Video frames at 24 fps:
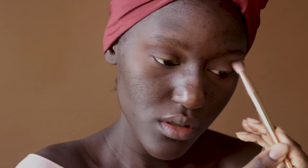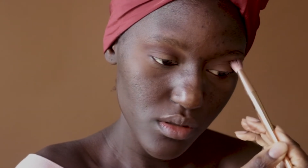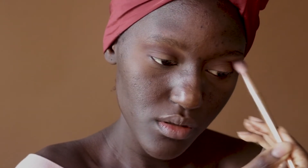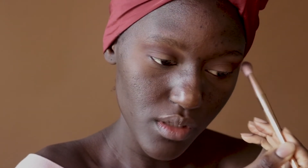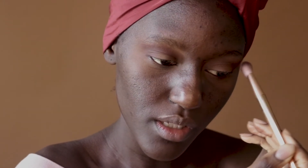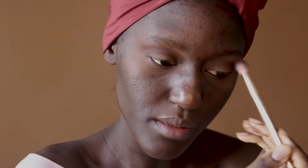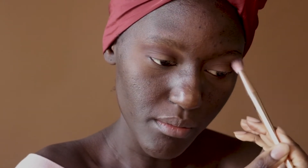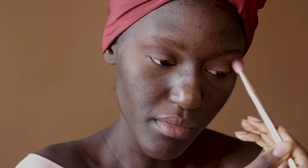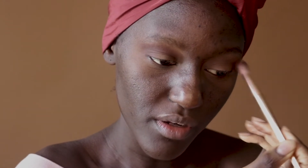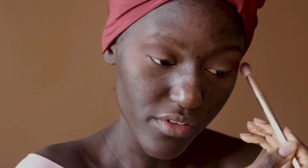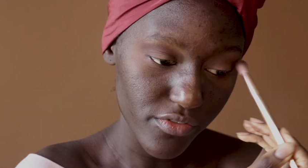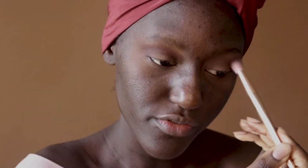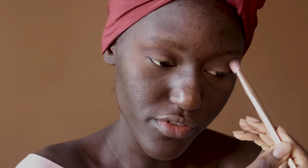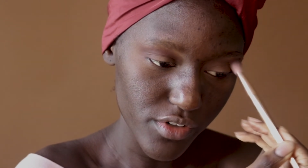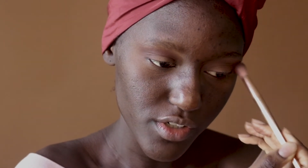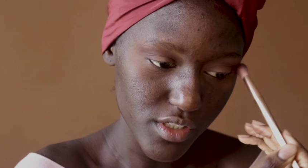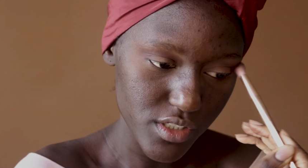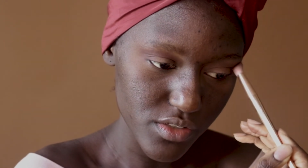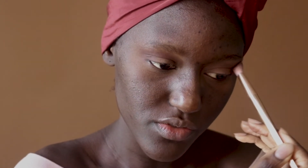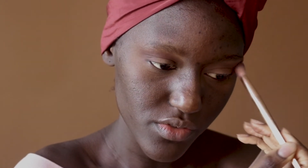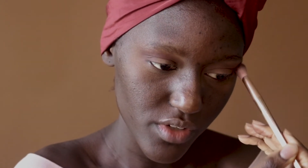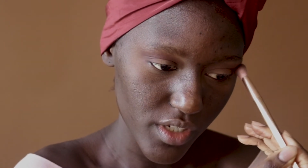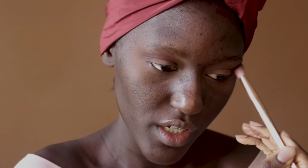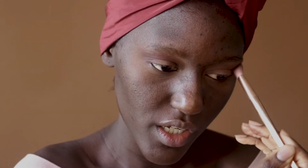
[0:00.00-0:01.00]
like my
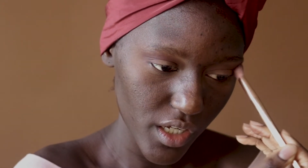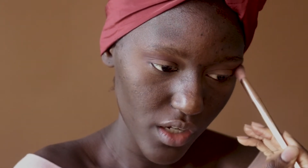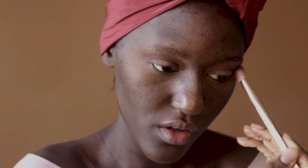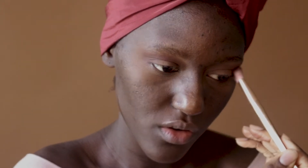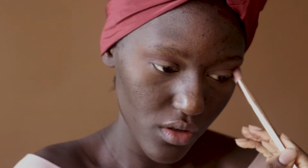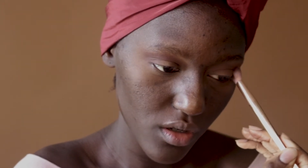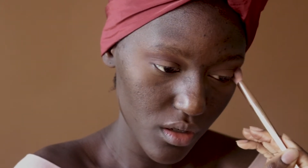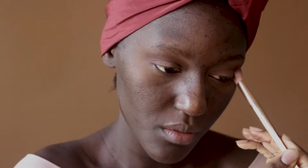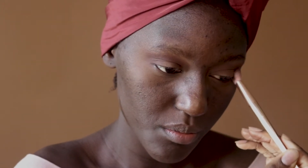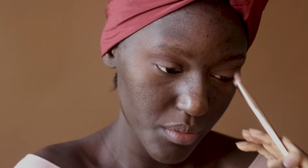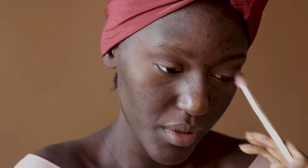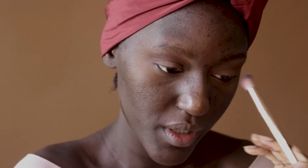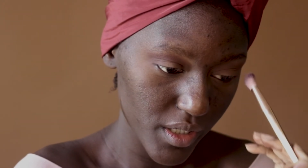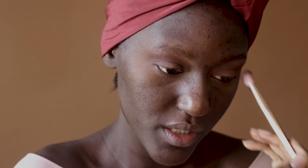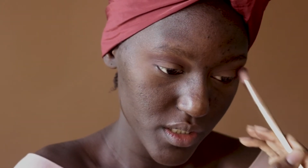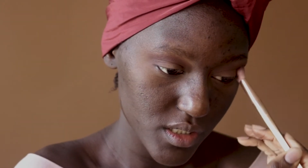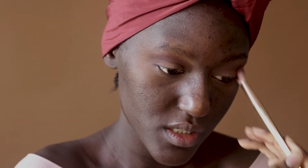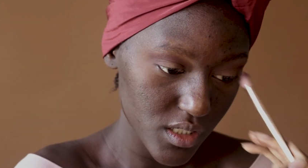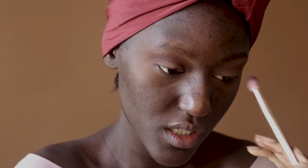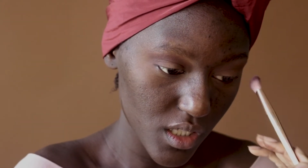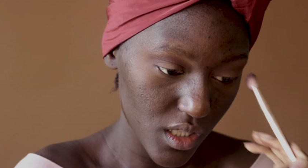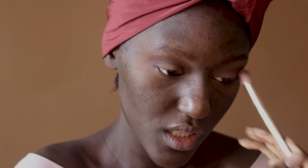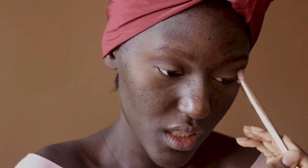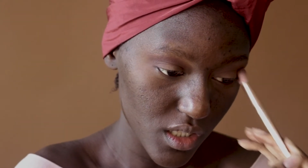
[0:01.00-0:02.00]
first video compared
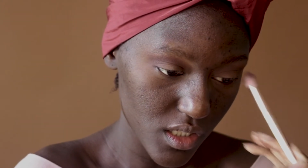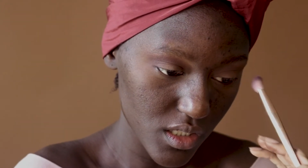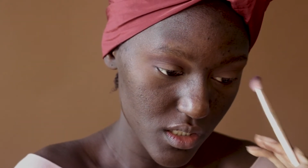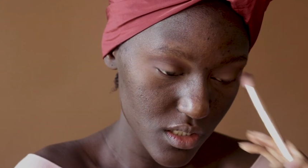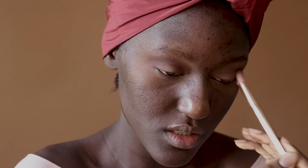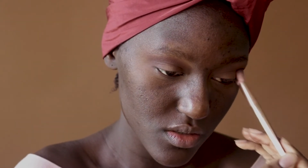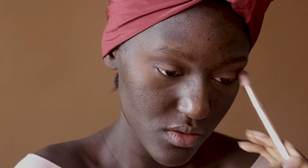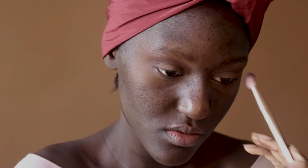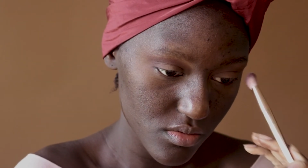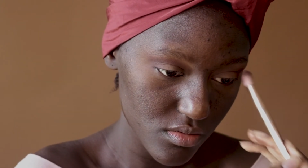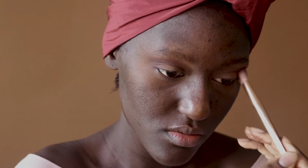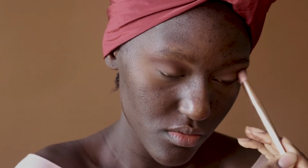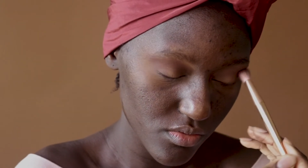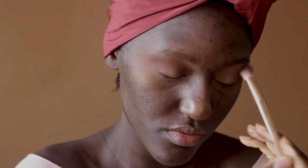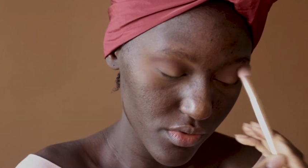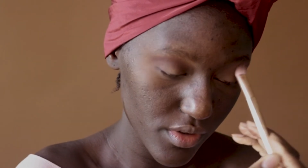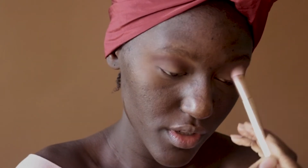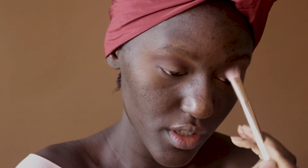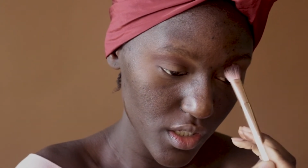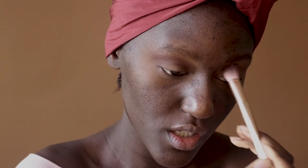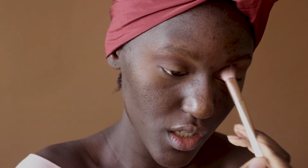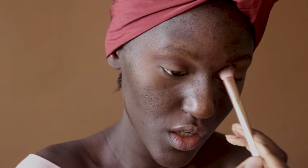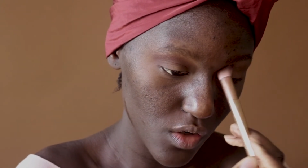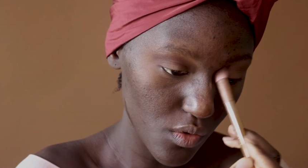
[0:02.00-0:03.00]
to this
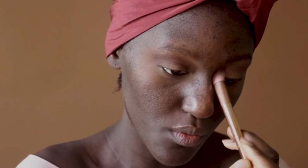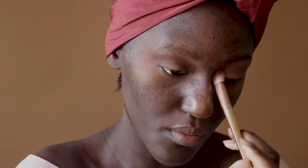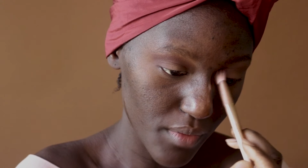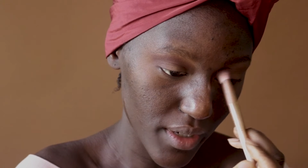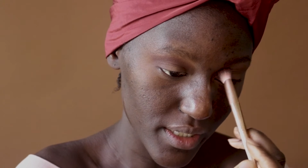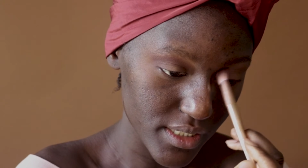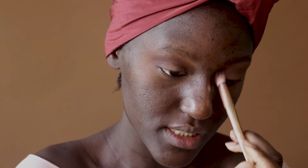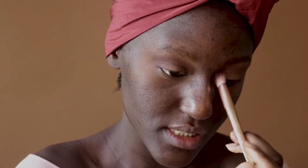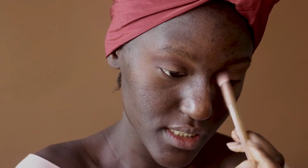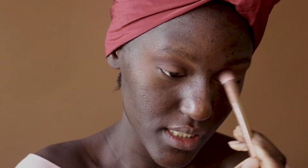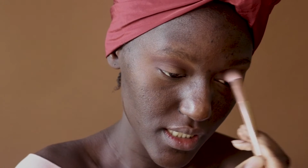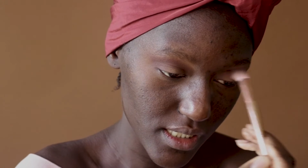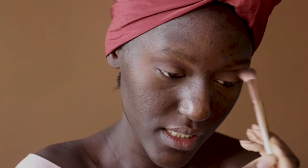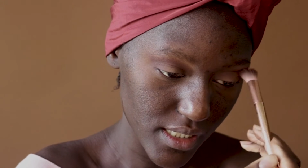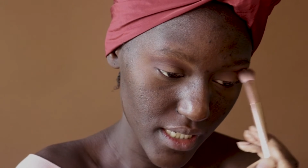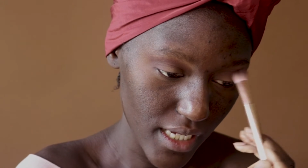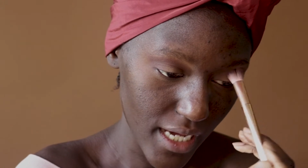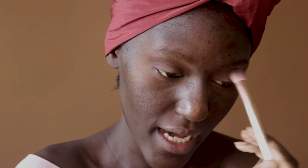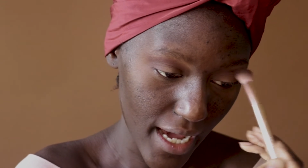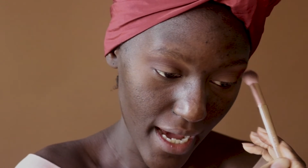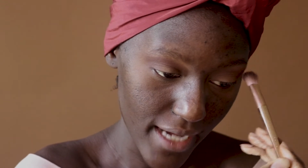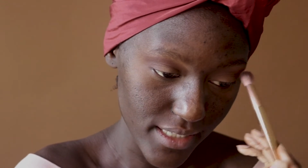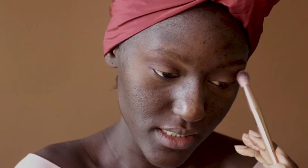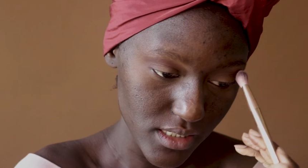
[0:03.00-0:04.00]
video, my skin
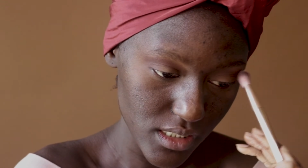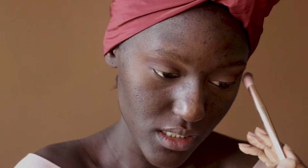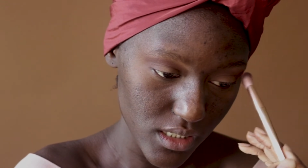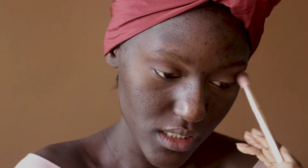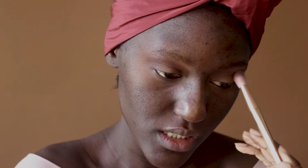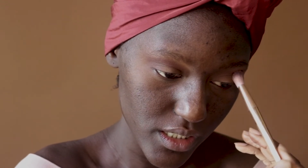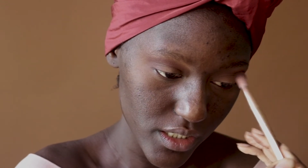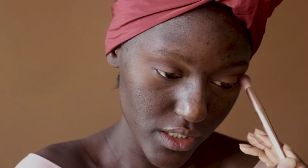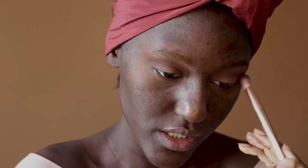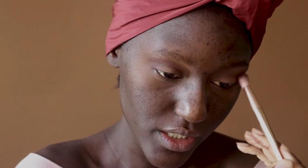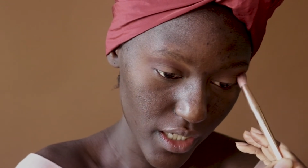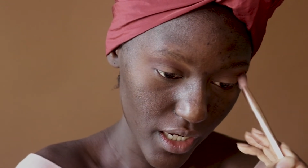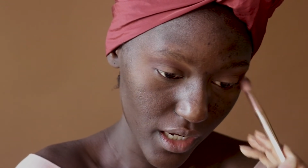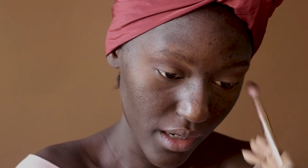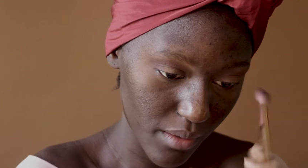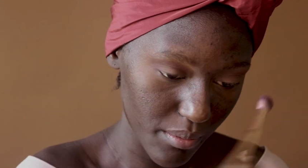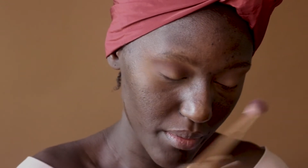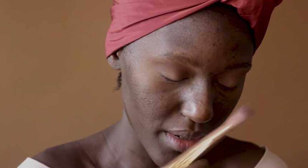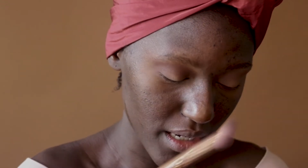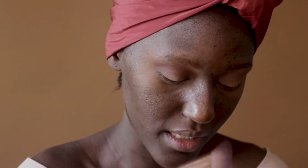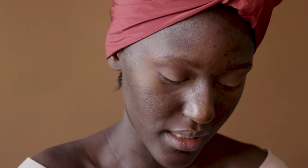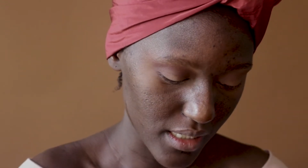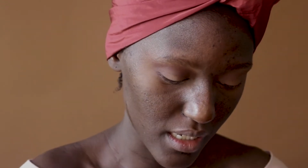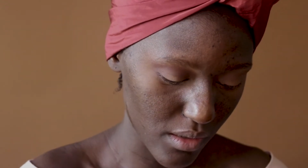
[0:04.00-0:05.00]
has cleared
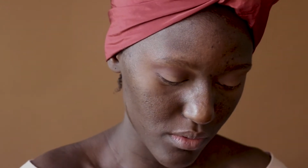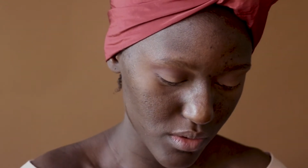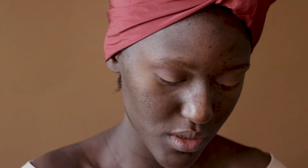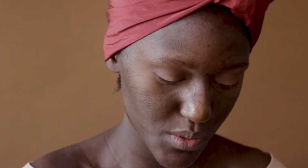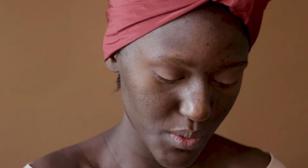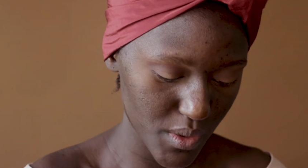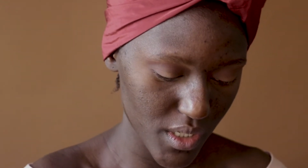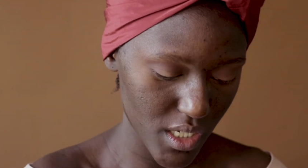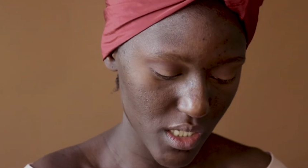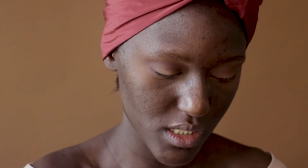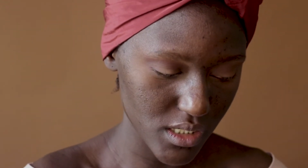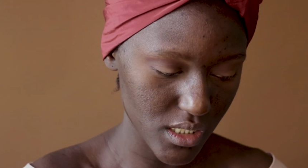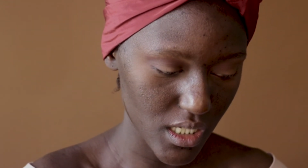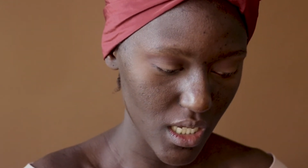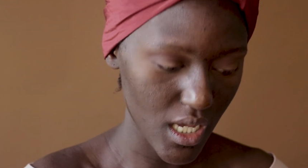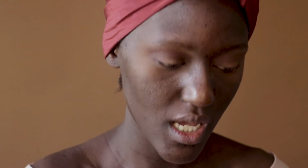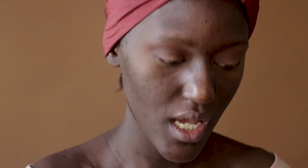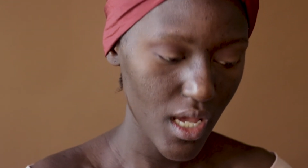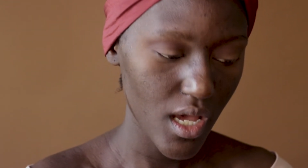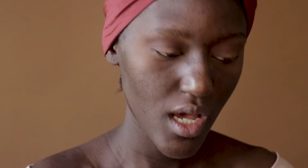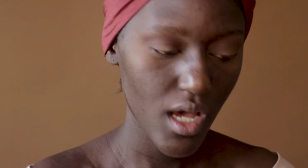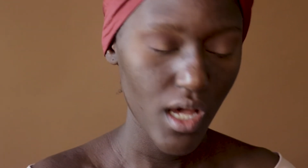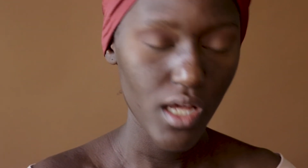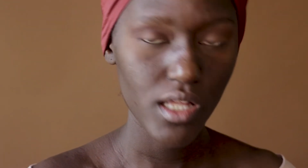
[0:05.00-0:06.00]
up, and that was because
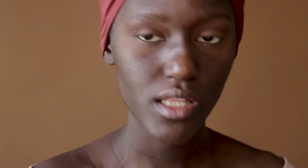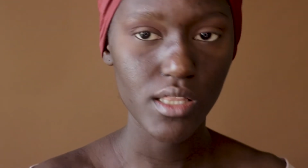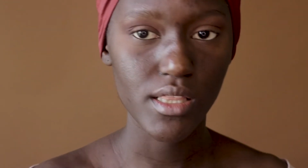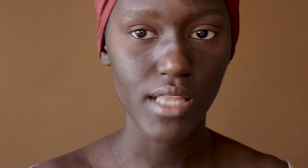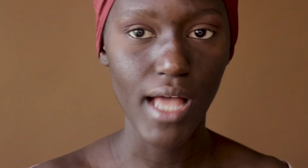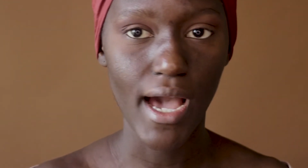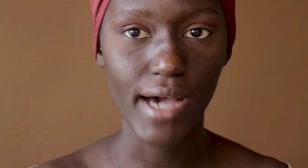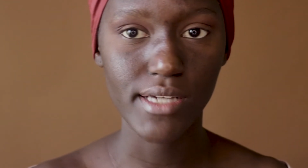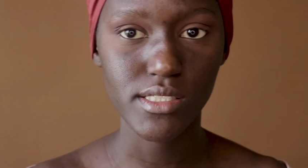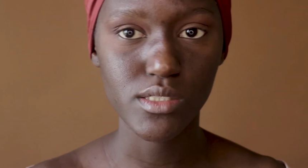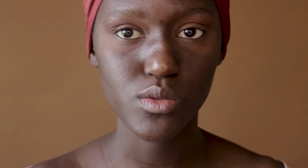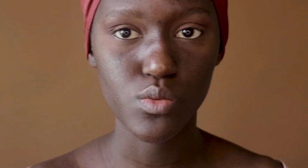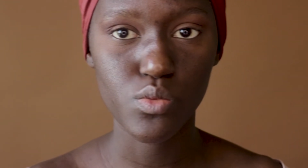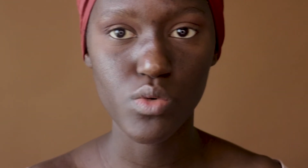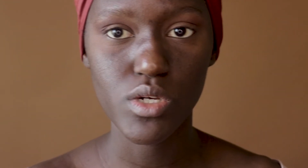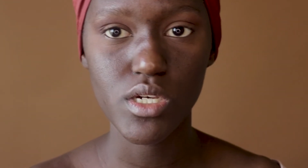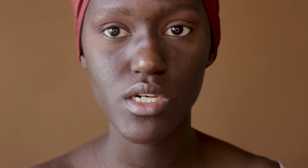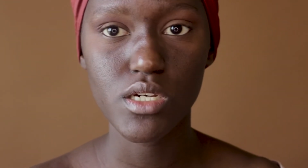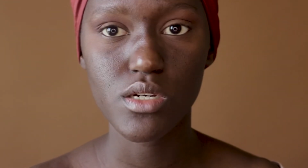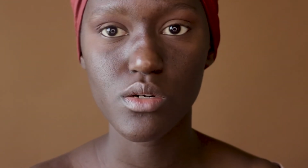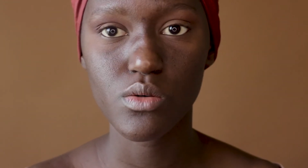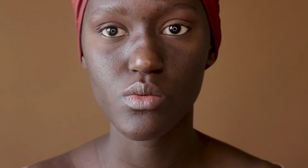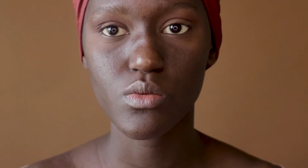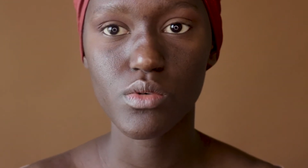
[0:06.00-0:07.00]
last
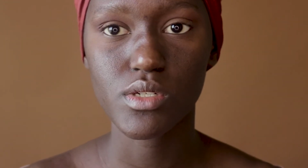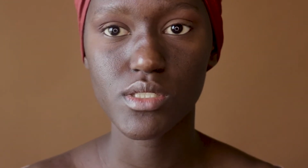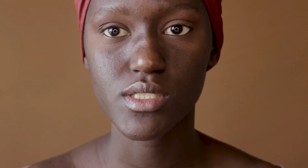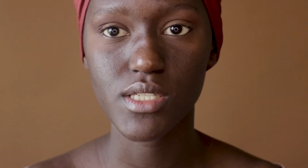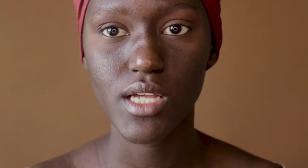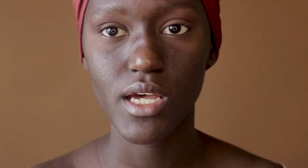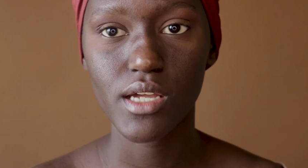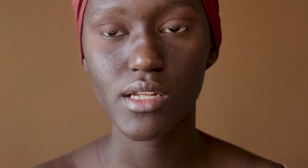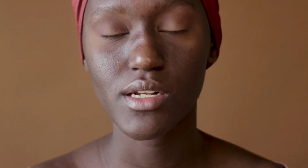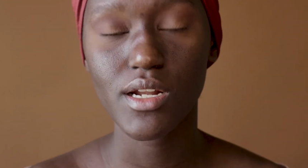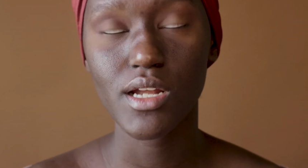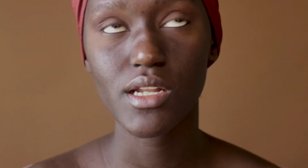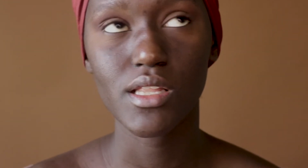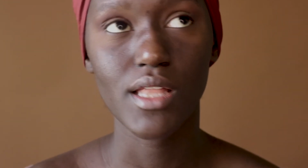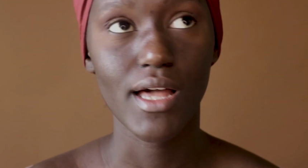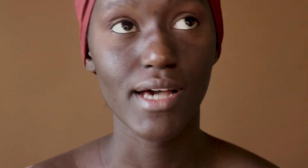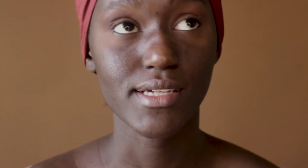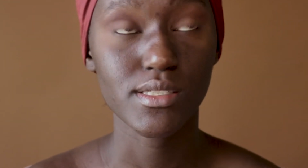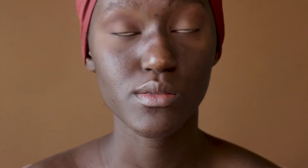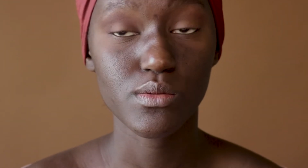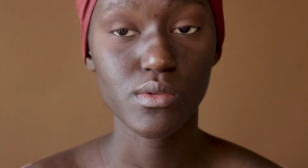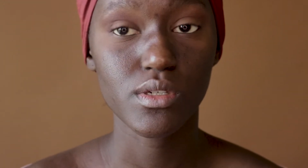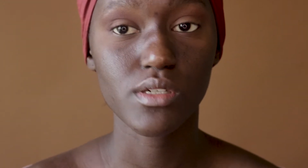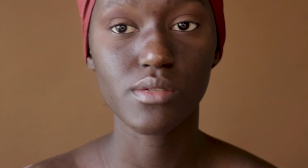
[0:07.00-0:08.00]
week was like, not
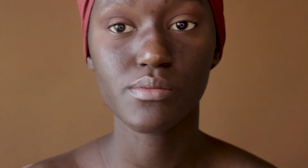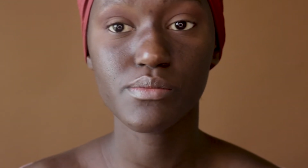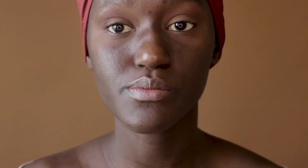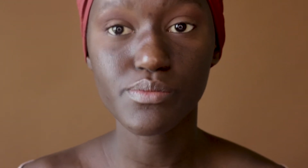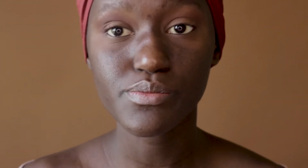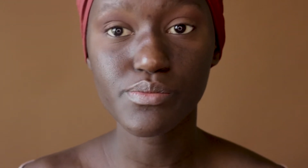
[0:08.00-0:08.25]
last week,